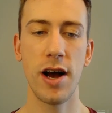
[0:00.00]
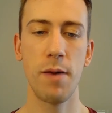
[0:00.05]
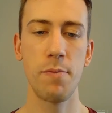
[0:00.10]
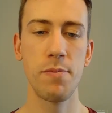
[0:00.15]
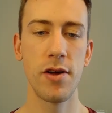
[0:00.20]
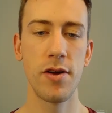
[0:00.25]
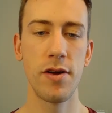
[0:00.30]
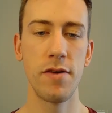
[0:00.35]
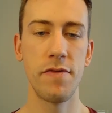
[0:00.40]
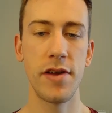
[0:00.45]
to
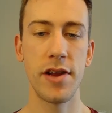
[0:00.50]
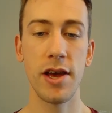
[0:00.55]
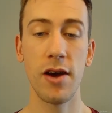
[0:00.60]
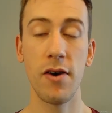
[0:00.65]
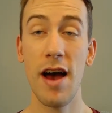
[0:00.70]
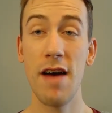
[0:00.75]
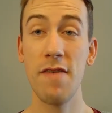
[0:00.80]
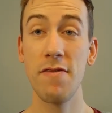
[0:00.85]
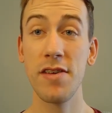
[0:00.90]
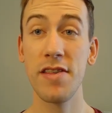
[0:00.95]
upload a video
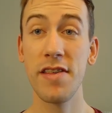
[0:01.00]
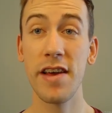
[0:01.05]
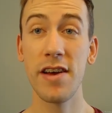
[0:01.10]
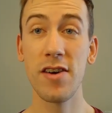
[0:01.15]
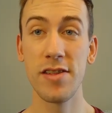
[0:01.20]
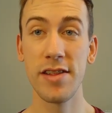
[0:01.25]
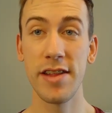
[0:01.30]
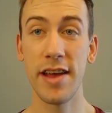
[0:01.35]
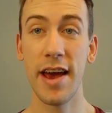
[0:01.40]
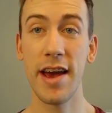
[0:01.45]
every
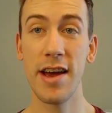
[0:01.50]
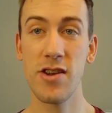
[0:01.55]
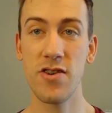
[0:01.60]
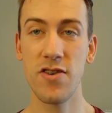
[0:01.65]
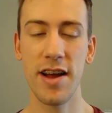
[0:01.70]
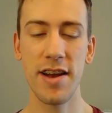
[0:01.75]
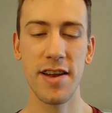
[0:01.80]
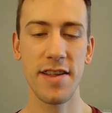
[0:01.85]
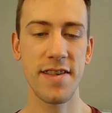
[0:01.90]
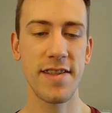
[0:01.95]
single day,
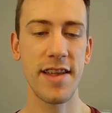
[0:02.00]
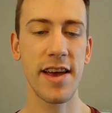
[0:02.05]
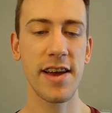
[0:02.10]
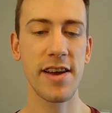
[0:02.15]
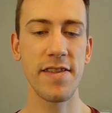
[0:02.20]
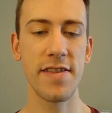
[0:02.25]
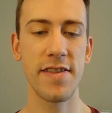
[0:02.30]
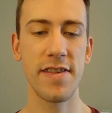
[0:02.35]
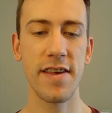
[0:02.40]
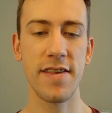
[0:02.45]
trying to stay
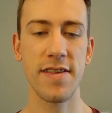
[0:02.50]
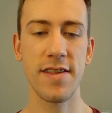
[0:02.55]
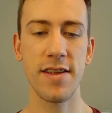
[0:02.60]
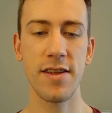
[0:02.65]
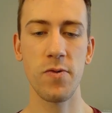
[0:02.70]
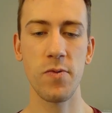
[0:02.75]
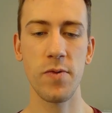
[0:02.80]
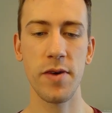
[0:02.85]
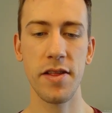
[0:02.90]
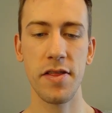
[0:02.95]

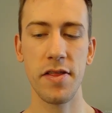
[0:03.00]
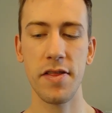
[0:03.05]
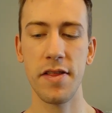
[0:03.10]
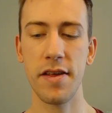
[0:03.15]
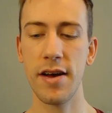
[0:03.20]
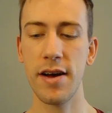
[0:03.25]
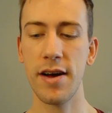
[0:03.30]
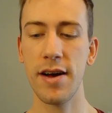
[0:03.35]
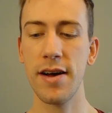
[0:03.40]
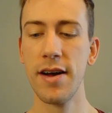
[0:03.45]
consistent with
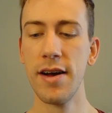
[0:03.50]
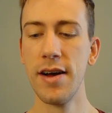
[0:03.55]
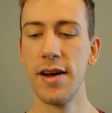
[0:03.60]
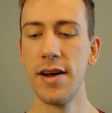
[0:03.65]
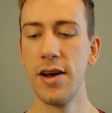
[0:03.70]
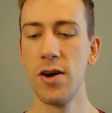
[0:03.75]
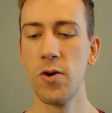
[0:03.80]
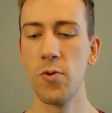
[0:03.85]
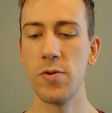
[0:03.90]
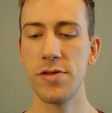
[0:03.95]
the
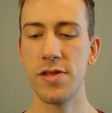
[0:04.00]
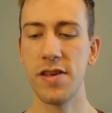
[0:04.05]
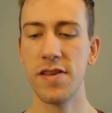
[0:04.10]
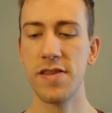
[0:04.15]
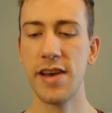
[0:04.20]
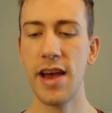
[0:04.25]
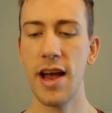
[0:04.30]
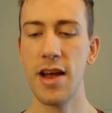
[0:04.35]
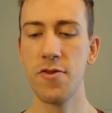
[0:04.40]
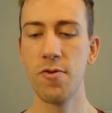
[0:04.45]

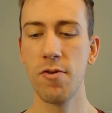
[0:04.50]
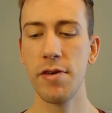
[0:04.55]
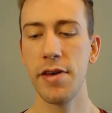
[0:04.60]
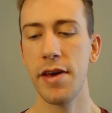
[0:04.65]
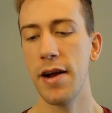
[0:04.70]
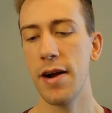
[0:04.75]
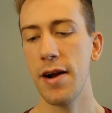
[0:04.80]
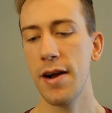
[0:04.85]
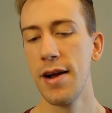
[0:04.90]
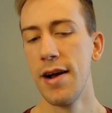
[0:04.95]
schedule
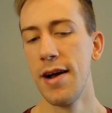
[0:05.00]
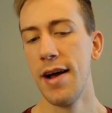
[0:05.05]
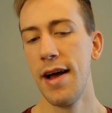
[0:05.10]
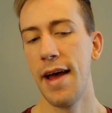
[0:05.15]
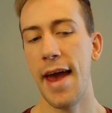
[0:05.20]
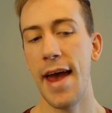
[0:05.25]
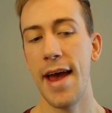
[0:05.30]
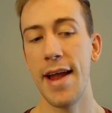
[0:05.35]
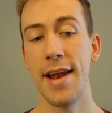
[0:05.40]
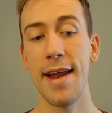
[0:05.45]
here.
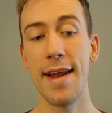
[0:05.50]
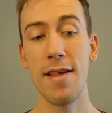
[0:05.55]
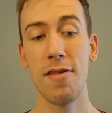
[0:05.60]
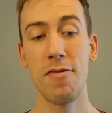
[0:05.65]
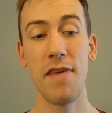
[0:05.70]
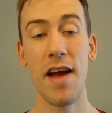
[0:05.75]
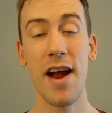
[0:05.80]
And it is